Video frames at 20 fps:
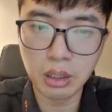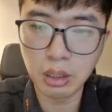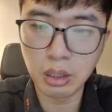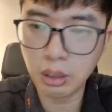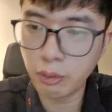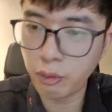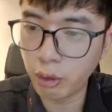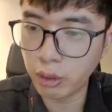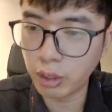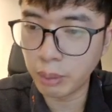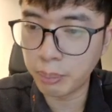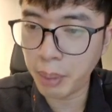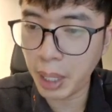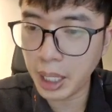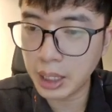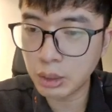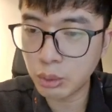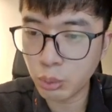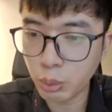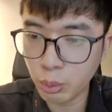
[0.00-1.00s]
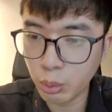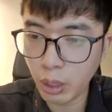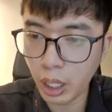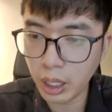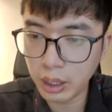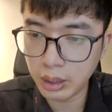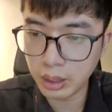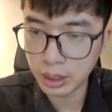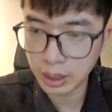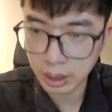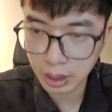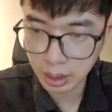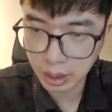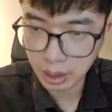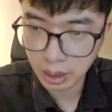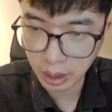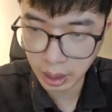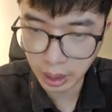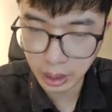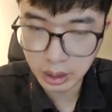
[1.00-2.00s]
for the past 200
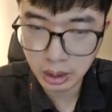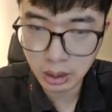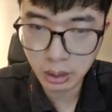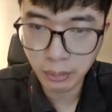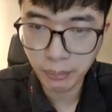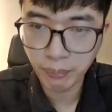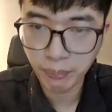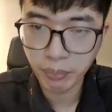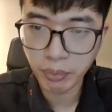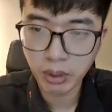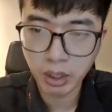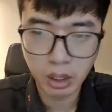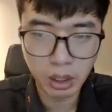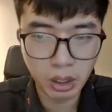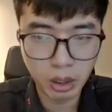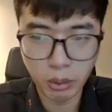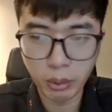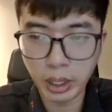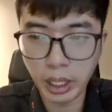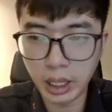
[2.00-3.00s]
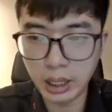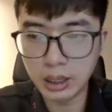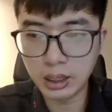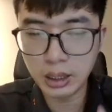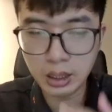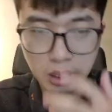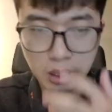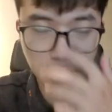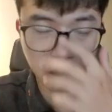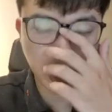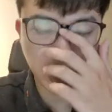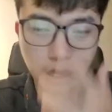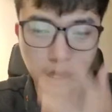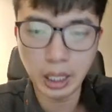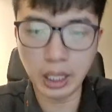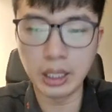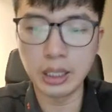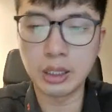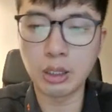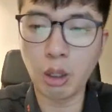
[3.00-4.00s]
days, we can say that
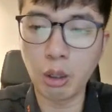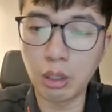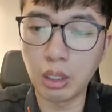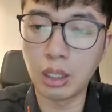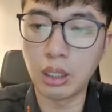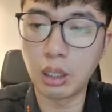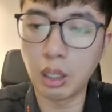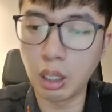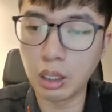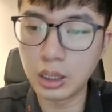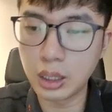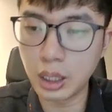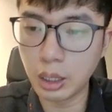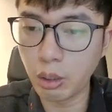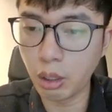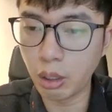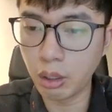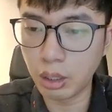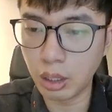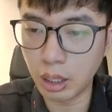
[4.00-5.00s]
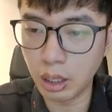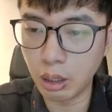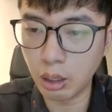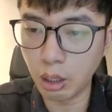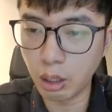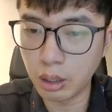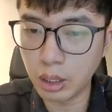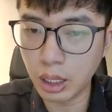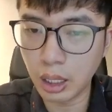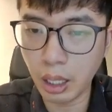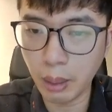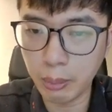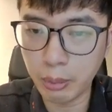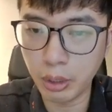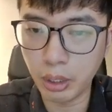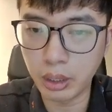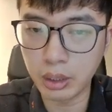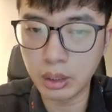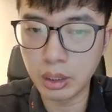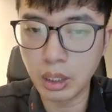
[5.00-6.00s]
it's still on the long-term
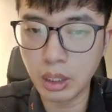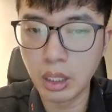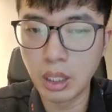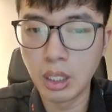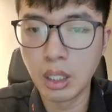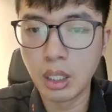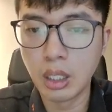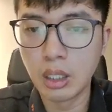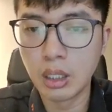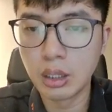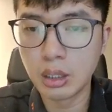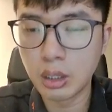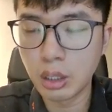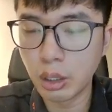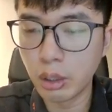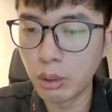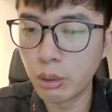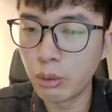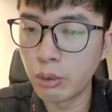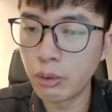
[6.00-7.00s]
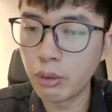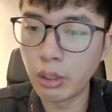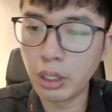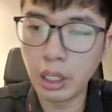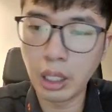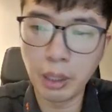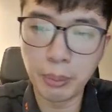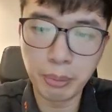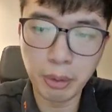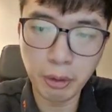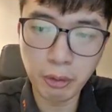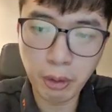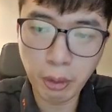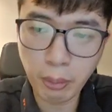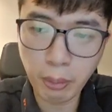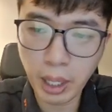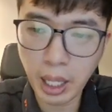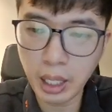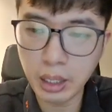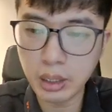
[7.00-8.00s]
uptrend. So above
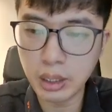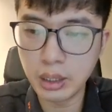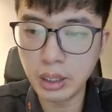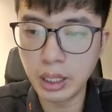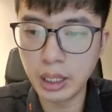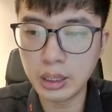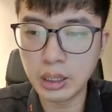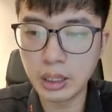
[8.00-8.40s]
100 days